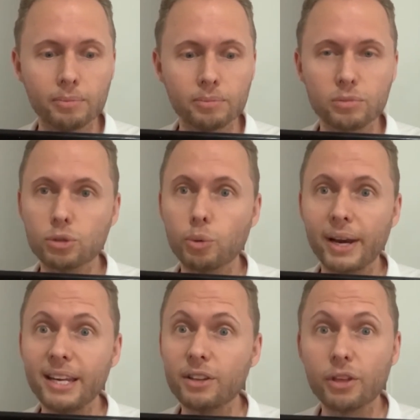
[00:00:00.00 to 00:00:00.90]

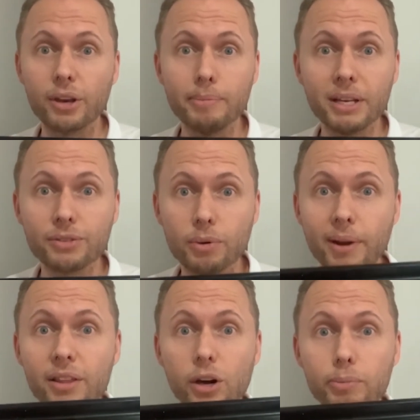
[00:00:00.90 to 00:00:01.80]
20 to 30 minutes from
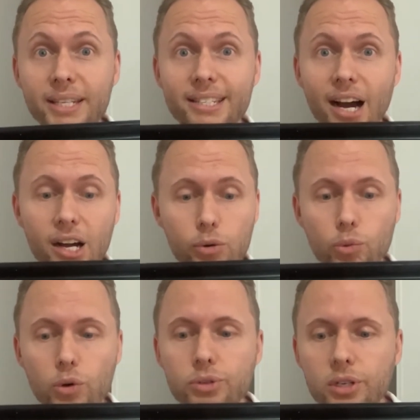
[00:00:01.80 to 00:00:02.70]
now, they'll be dark
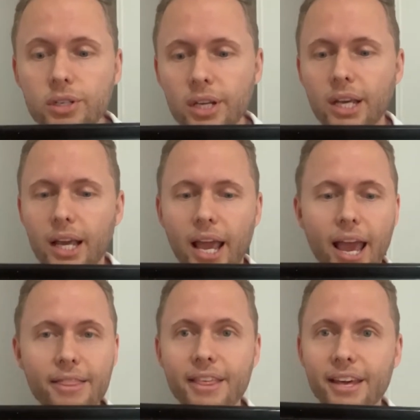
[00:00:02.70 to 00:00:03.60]
roasted,
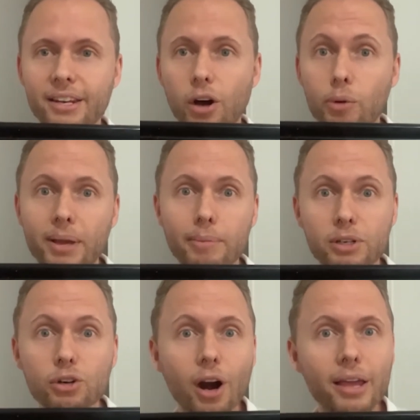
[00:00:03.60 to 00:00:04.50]
and then I'll be able
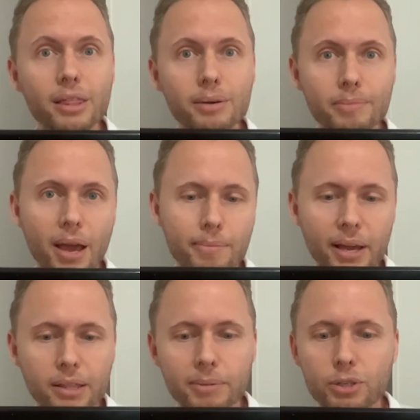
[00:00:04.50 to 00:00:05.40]
to grind them and
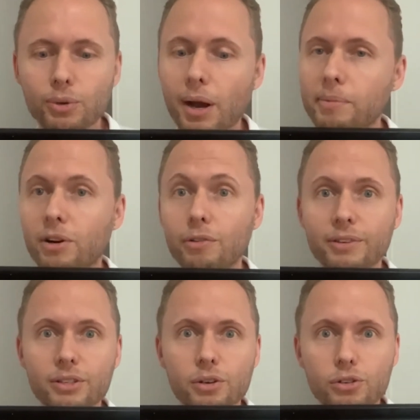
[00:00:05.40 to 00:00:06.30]
make them into a cup of
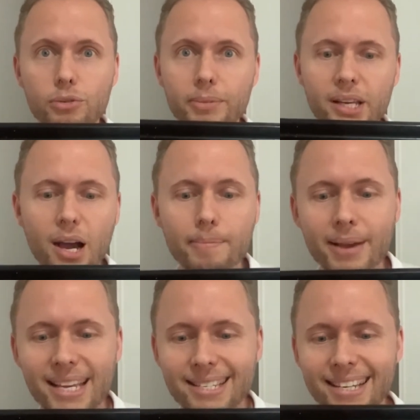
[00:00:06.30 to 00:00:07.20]
coffee. So it should be
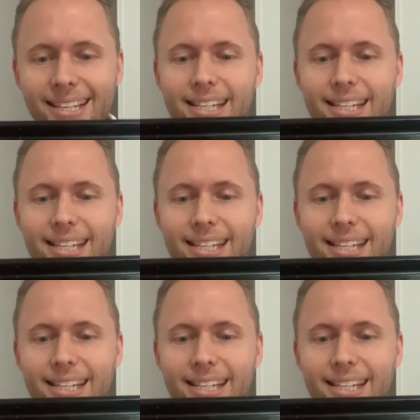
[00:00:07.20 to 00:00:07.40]
amazing.